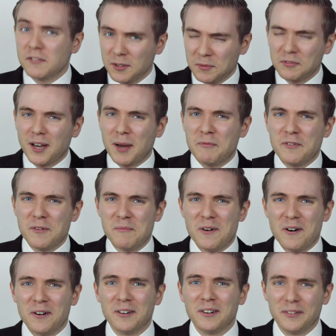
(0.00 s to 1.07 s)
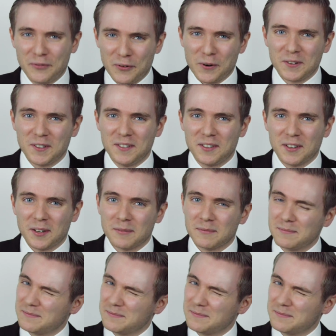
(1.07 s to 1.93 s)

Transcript: subscribe for more. 42.